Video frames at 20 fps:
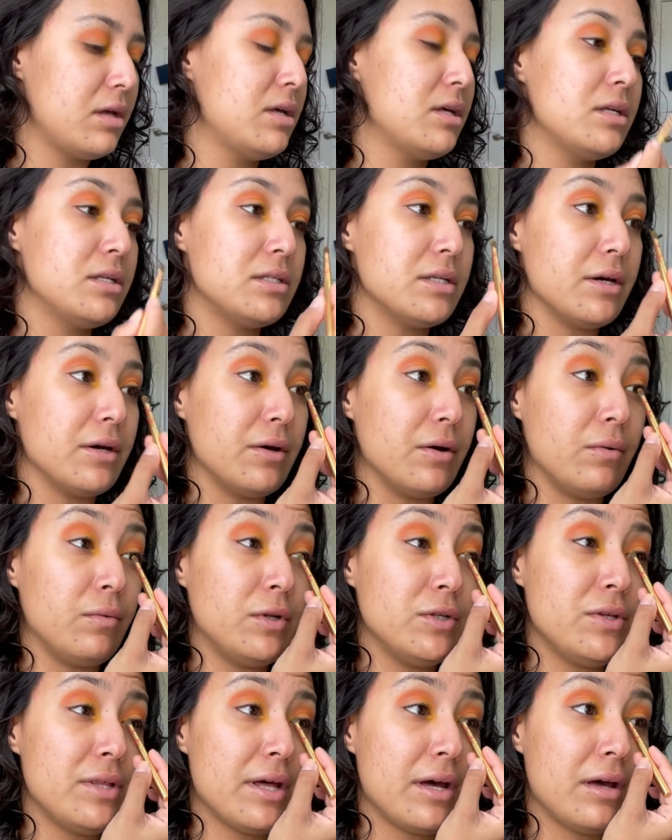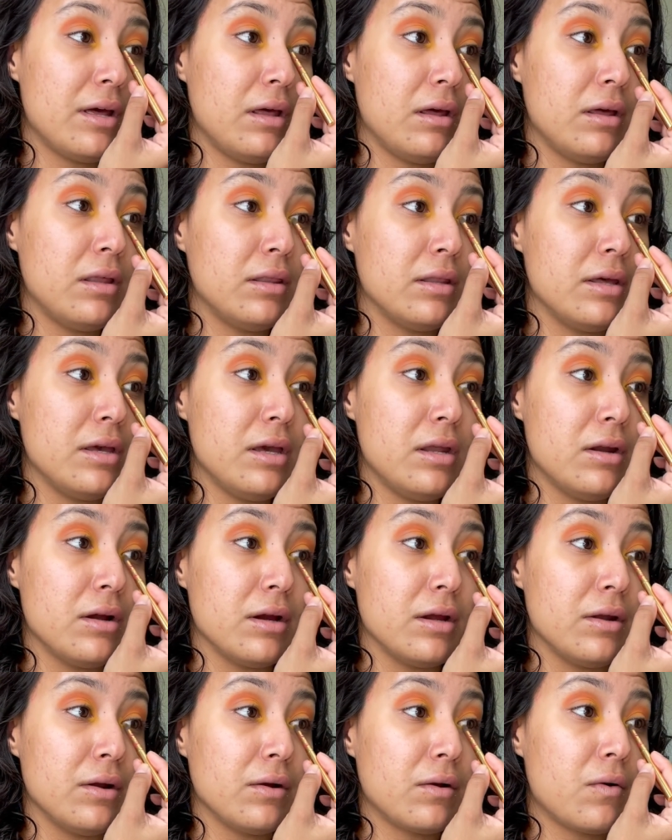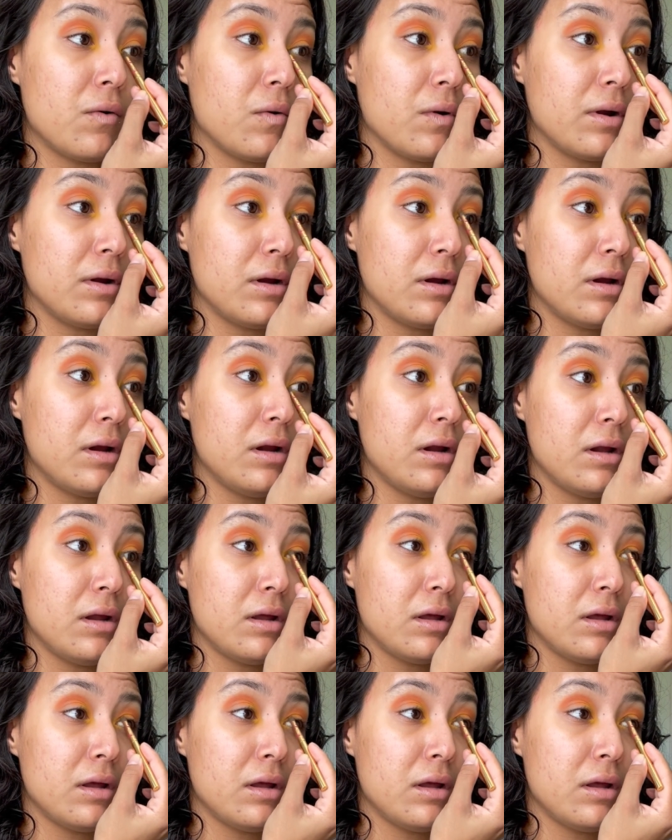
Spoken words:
So we'll do that in the inner corner.